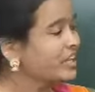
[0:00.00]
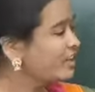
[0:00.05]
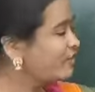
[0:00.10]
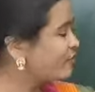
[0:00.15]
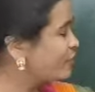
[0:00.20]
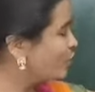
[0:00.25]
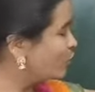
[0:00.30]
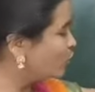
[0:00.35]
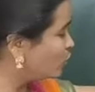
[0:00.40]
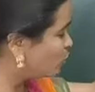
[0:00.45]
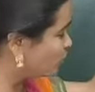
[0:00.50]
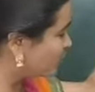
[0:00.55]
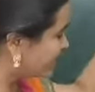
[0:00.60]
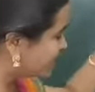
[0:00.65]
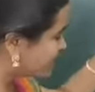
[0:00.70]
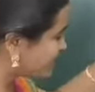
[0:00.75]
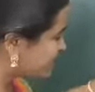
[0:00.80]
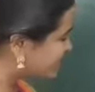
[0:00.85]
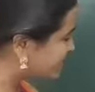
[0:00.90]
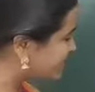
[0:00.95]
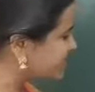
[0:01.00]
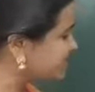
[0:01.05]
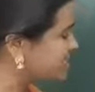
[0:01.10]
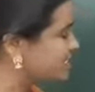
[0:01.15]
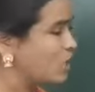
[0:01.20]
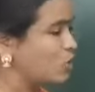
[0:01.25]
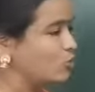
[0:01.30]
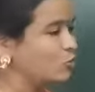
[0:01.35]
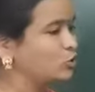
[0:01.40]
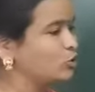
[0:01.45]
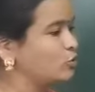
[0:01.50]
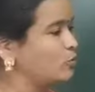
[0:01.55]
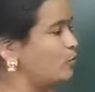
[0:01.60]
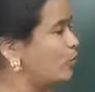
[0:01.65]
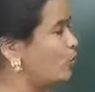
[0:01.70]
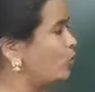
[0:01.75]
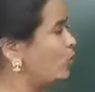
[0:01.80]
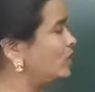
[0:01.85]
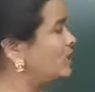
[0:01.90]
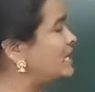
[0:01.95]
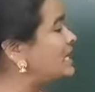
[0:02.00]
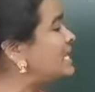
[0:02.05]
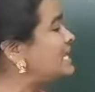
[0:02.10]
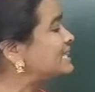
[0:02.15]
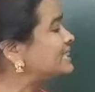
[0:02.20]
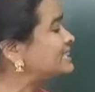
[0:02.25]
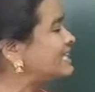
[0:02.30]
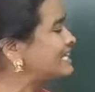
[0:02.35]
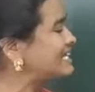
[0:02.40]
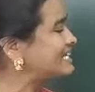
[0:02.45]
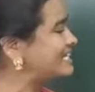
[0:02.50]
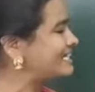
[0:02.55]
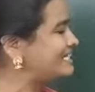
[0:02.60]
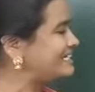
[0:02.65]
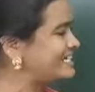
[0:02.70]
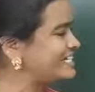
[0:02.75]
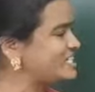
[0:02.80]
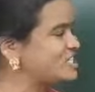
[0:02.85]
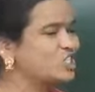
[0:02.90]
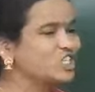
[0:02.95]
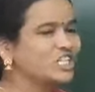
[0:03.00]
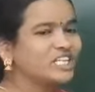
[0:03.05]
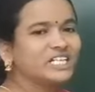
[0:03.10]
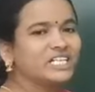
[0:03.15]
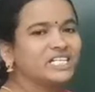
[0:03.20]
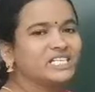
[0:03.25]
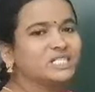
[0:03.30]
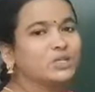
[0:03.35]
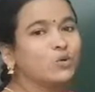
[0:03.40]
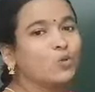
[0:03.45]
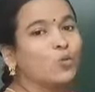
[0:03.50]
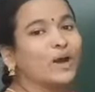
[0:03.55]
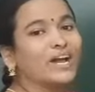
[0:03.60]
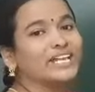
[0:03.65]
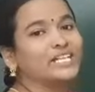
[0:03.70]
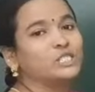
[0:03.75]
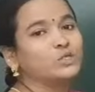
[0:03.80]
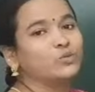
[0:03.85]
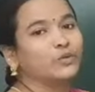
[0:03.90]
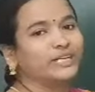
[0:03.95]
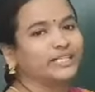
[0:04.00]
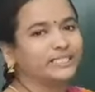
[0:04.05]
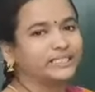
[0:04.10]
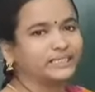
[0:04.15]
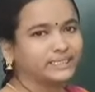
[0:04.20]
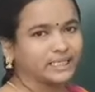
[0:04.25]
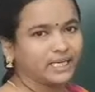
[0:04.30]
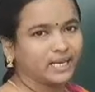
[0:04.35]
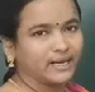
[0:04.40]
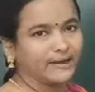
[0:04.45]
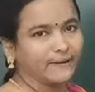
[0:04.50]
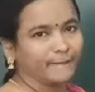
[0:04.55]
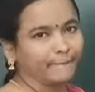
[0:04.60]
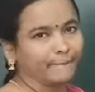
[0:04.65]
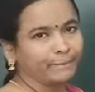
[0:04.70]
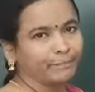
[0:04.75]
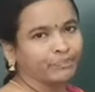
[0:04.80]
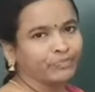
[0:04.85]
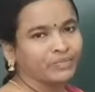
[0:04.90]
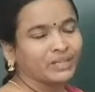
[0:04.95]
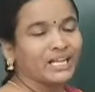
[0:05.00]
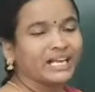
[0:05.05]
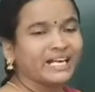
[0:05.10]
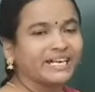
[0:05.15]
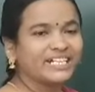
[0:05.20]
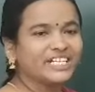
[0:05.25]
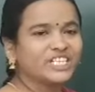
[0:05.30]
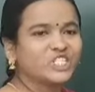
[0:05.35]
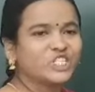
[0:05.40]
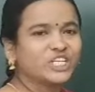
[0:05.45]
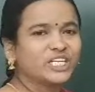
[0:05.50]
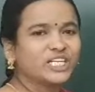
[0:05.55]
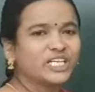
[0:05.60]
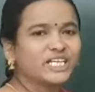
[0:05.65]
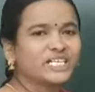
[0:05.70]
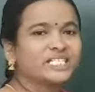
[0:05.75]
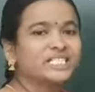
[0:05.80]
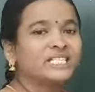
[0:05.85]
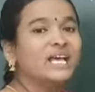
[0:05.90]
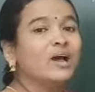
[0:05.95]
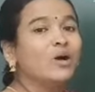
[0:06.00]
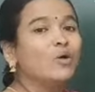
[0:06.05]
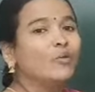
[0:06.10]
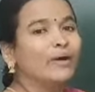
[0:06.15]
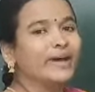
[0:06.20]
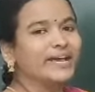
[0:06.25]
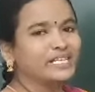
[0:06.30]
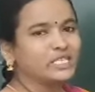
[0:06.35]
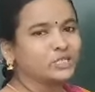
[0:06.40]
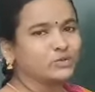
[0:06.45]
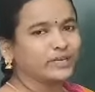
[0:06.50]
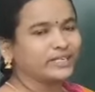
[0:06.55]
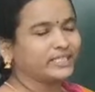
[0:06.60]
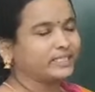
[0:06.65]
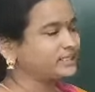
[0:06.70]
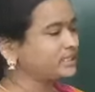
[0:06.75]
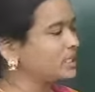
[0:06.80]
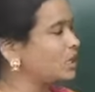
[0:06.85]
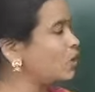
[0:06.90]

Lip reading: If you look at the South Pole, the condition is vice versa. Condition is vice versa.